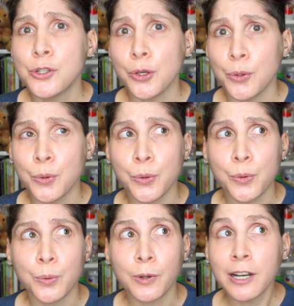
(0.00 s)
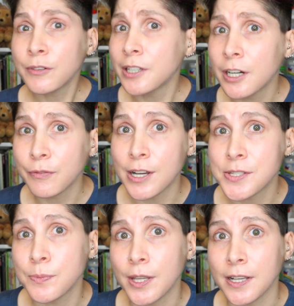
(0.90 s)
to kind of clarify
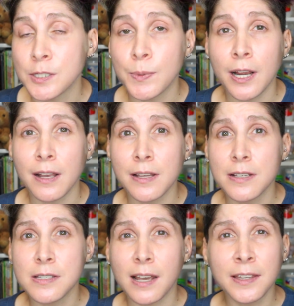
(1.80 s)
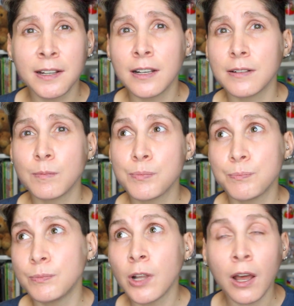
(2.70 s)
some things, because I think
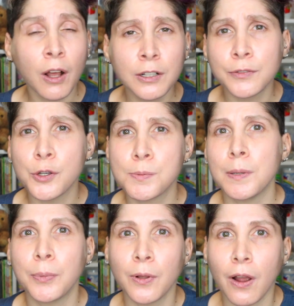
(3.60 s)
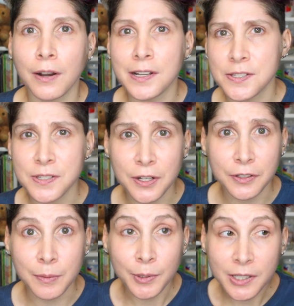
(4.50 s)
not all of those people are
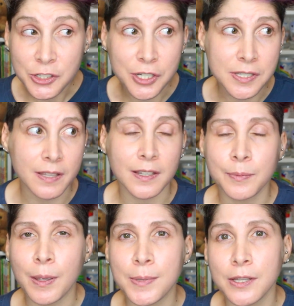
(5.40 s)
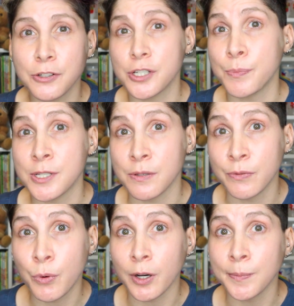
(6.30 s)
necessarily malicious. I think maybe they're just
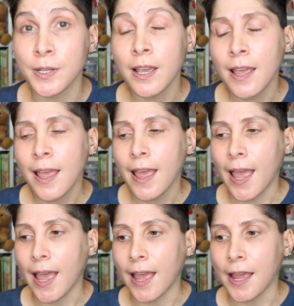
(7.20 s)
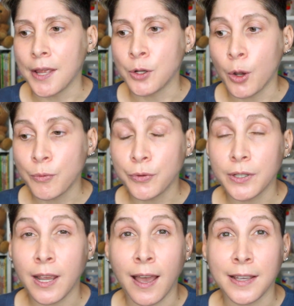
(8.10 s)
misinformed, and
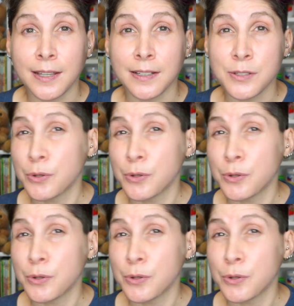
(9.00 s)
hopefully I can